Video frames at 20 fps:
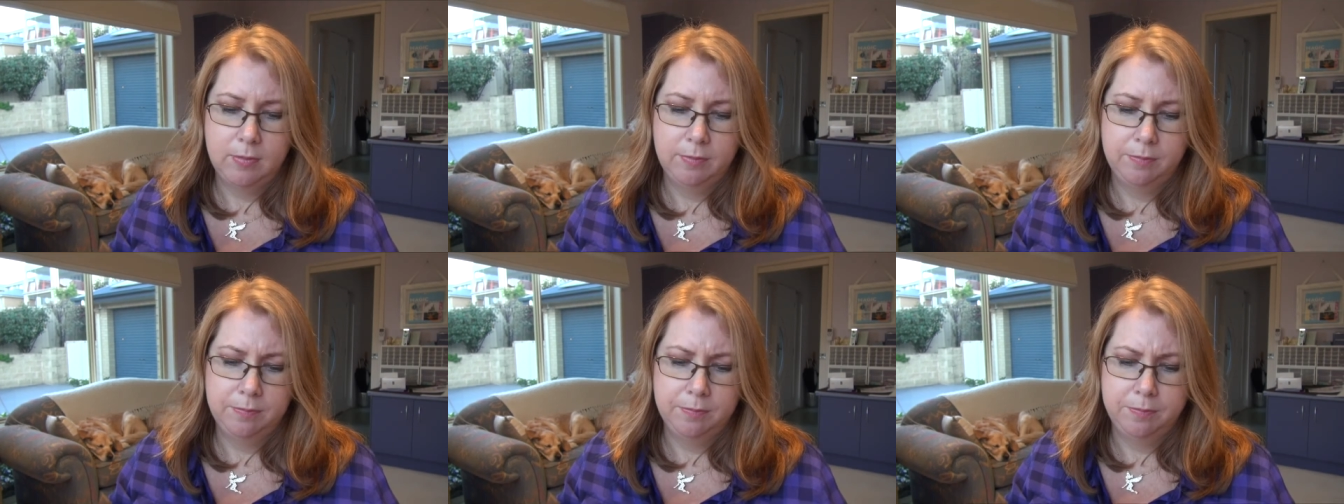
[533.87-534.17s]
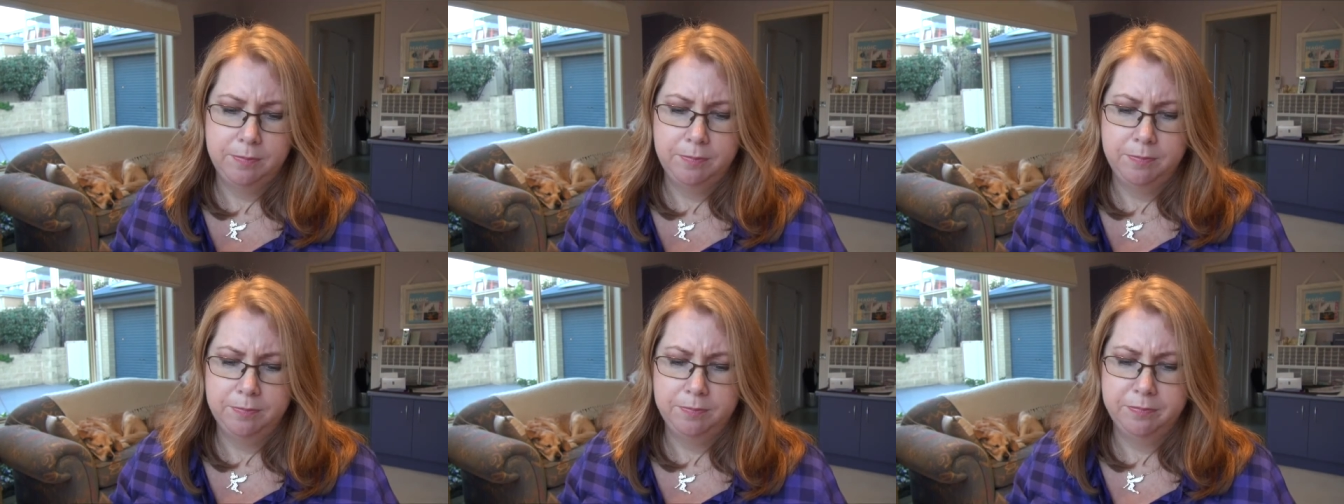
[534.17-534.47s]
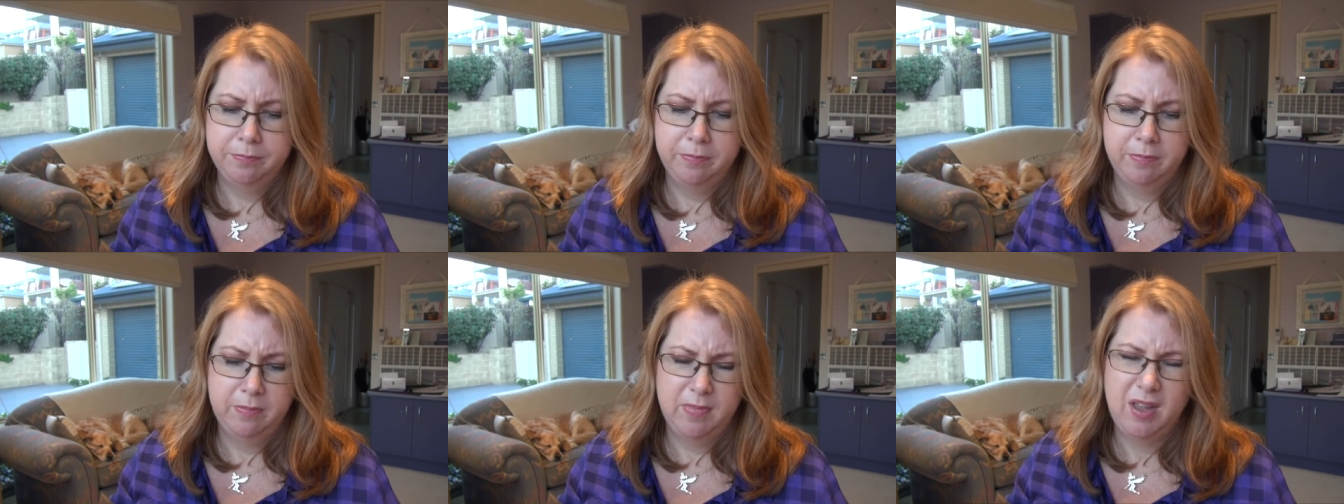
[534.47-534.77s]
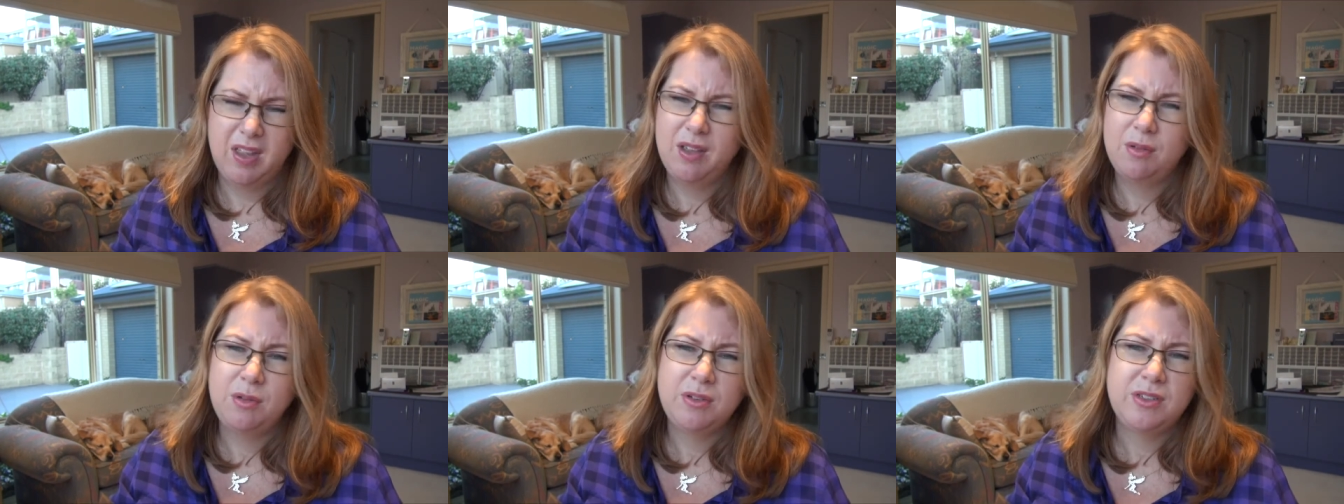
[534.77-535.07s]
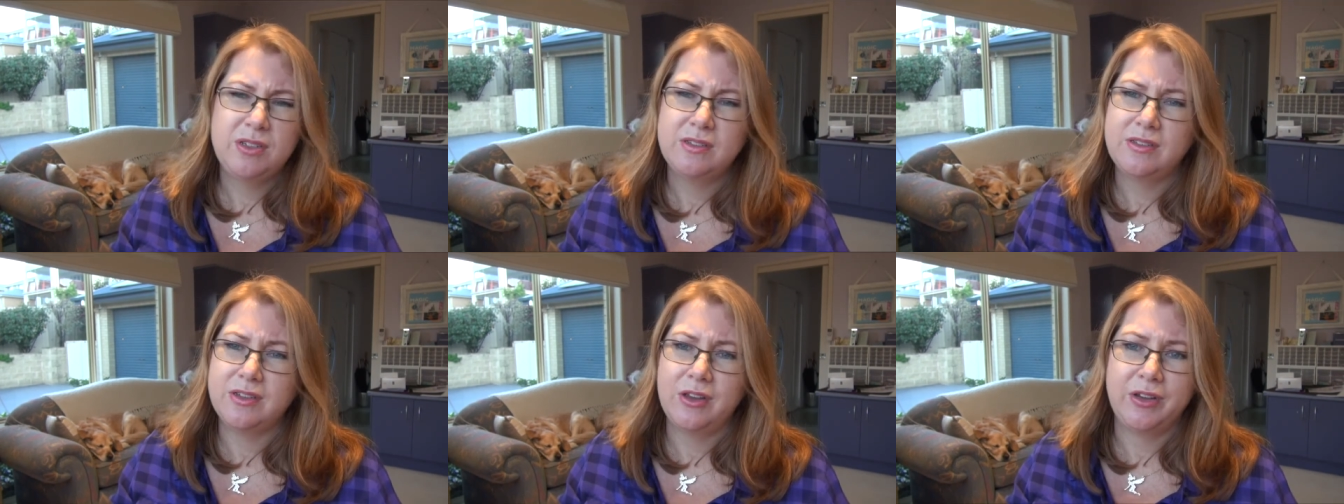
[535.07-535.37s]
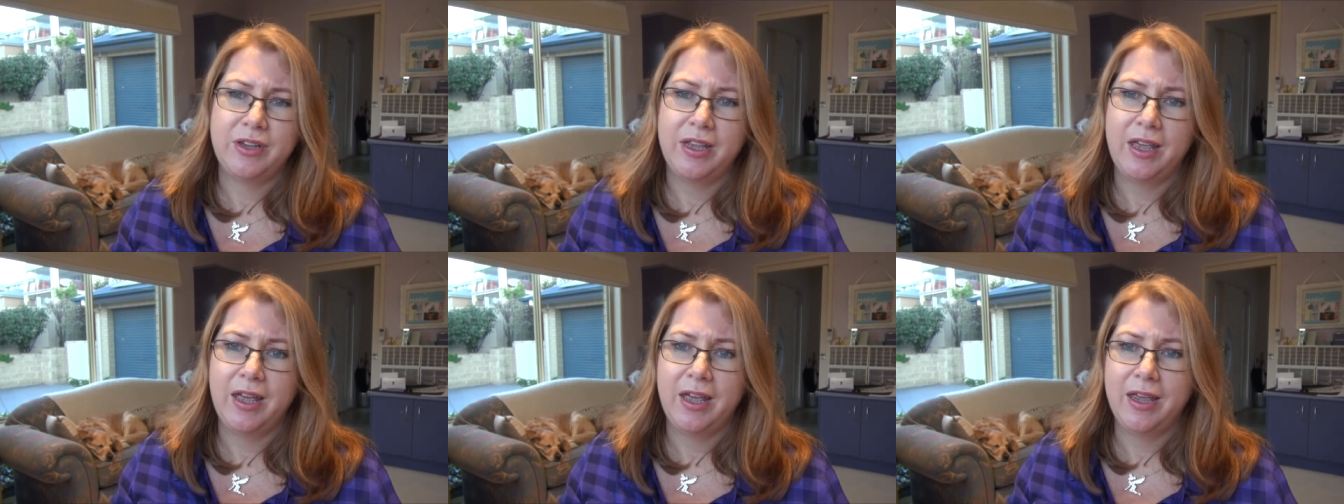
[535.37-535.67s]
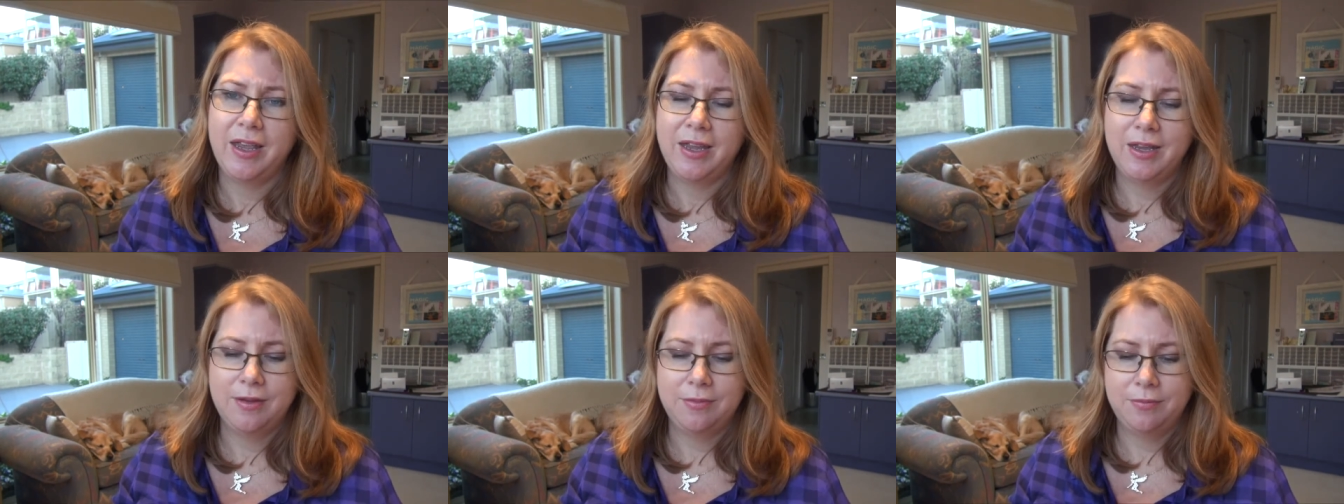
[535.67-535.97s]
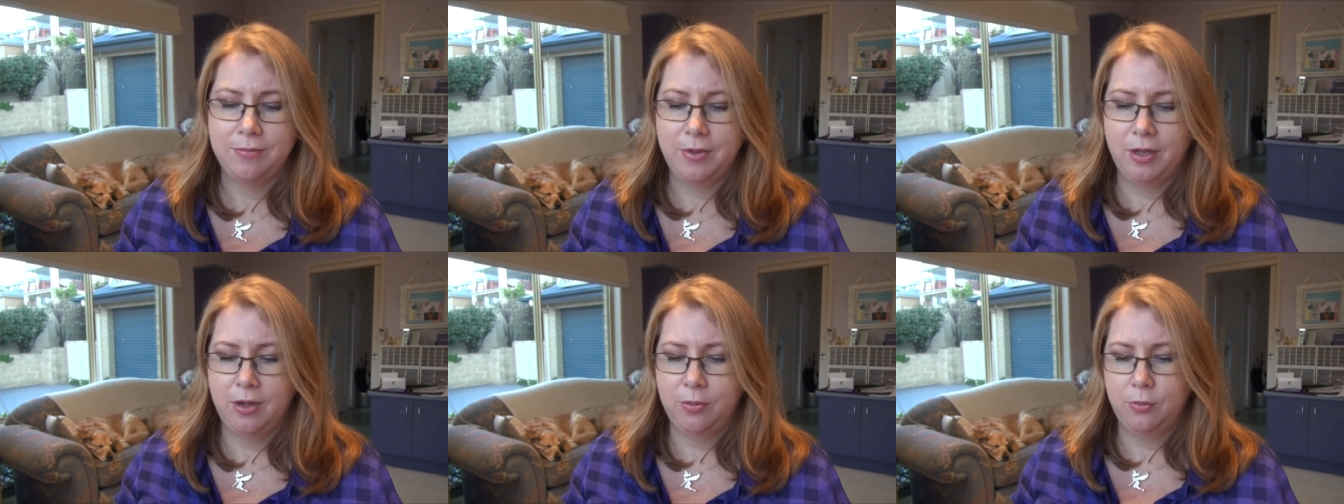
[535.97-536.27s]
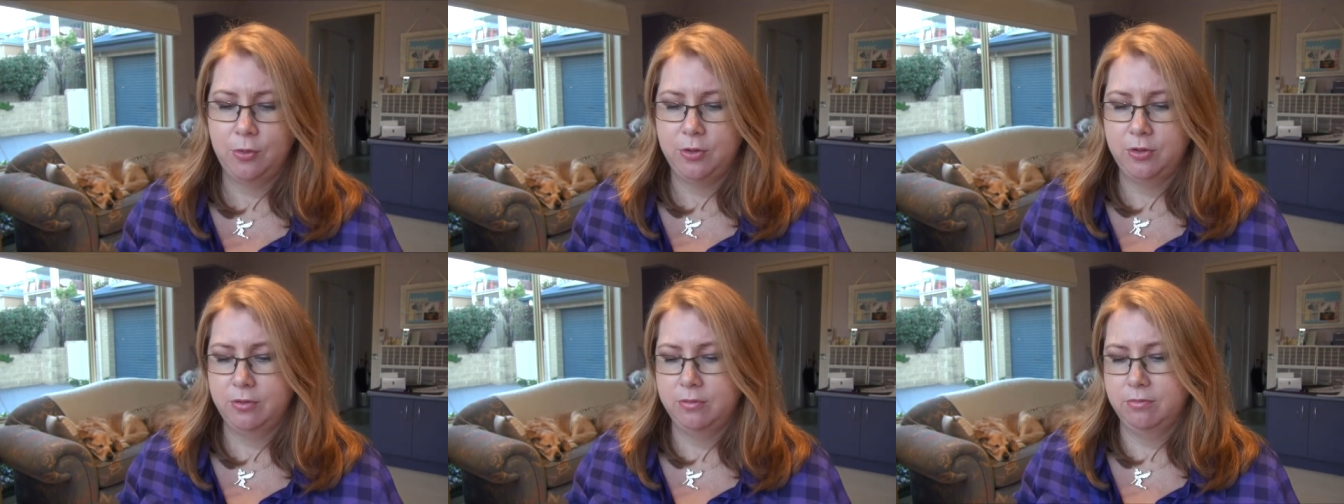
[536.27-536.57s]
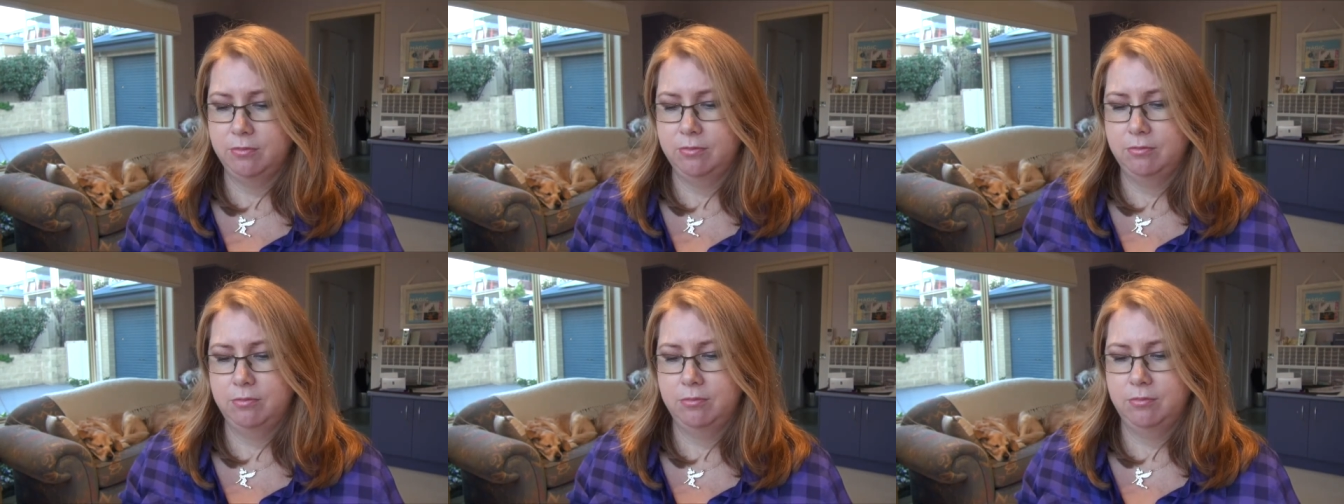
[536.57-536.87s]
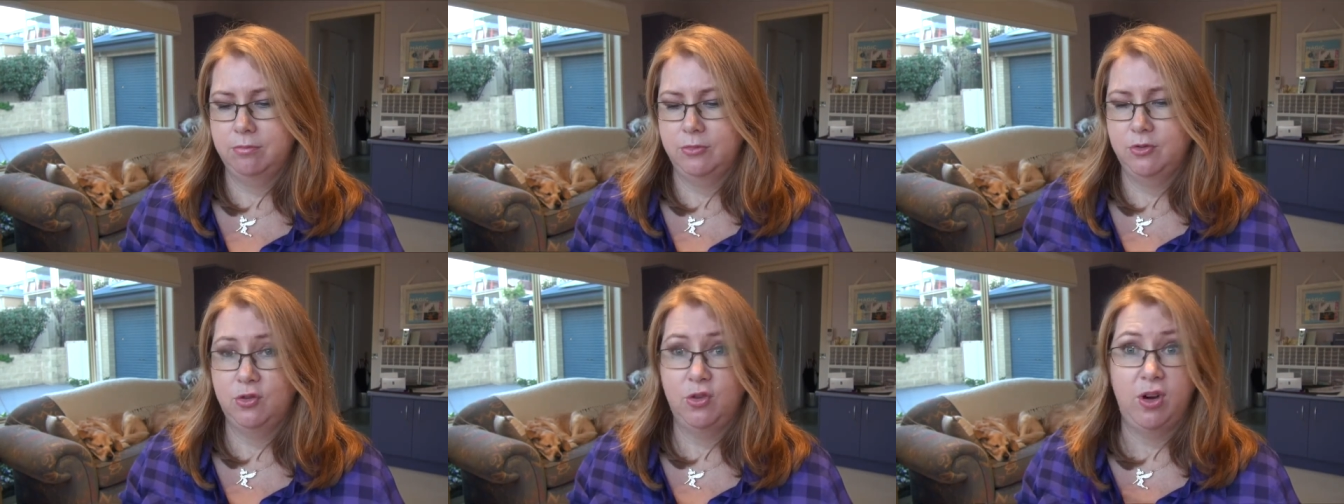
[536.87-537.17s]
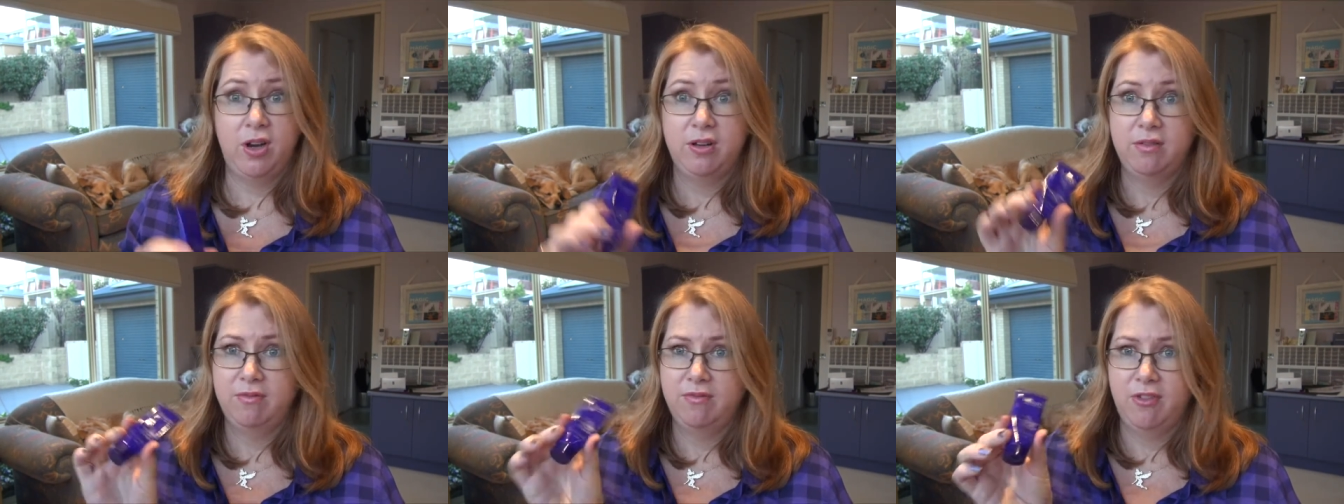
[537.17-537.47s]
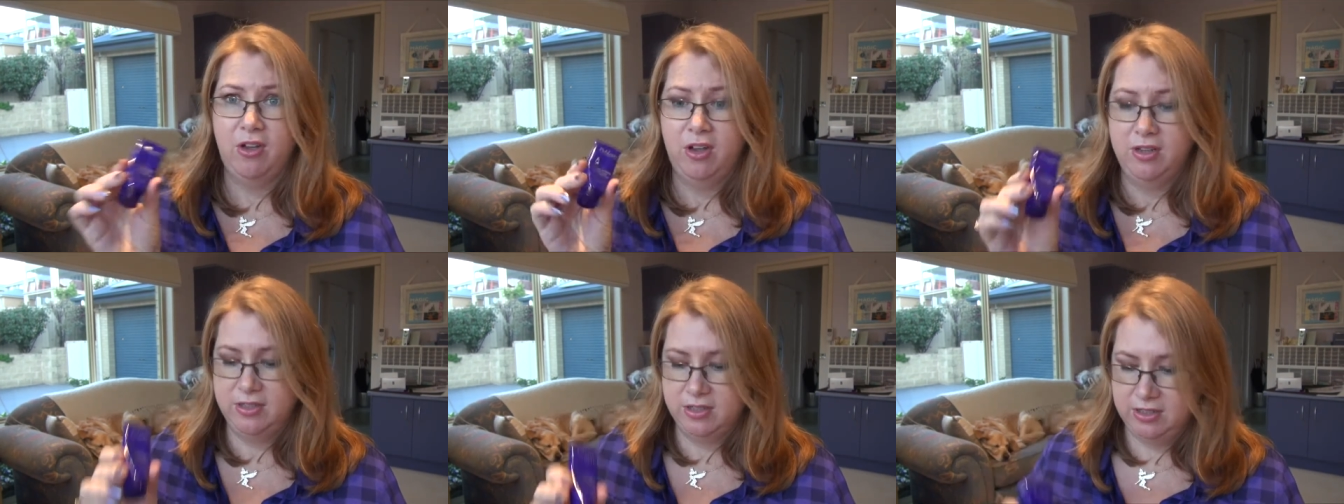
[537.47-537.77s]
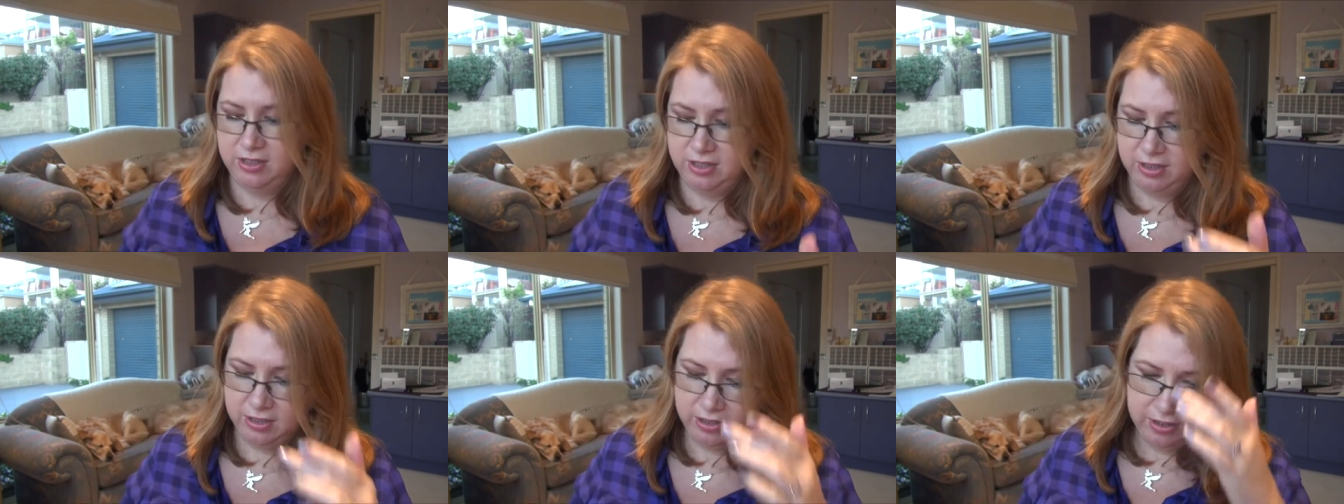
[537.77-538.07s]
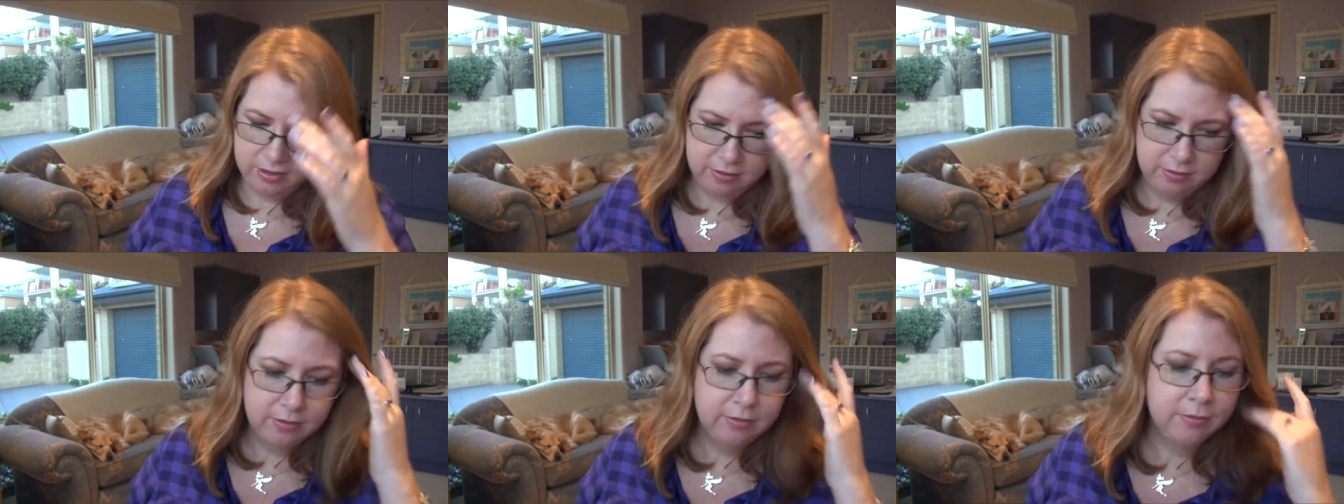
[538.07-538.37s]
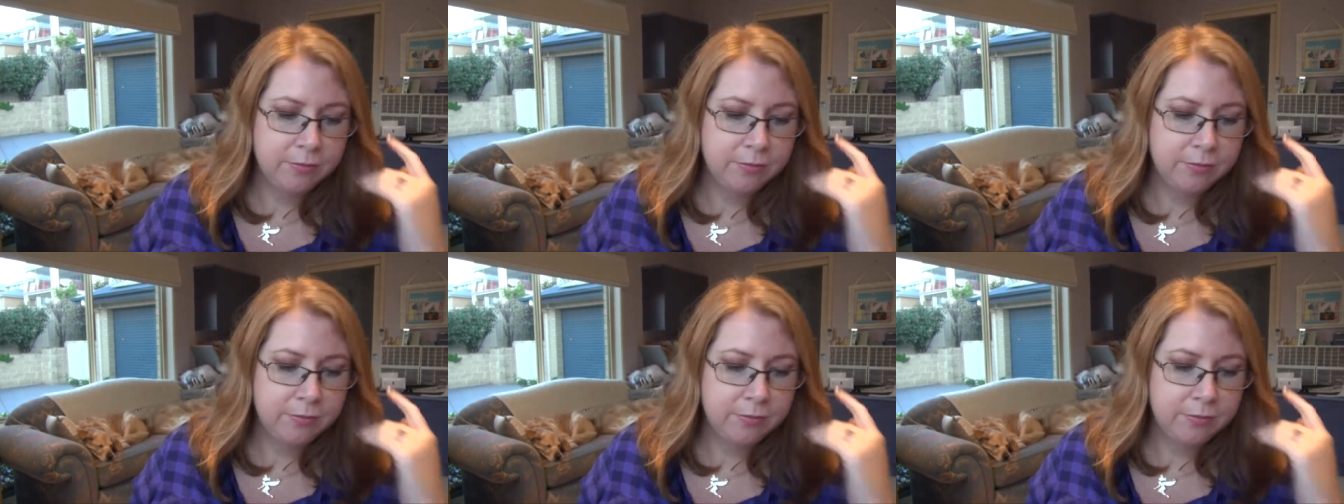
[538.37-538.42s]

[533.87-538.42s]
Mm, it was just okay. I wouldn't try and find it again.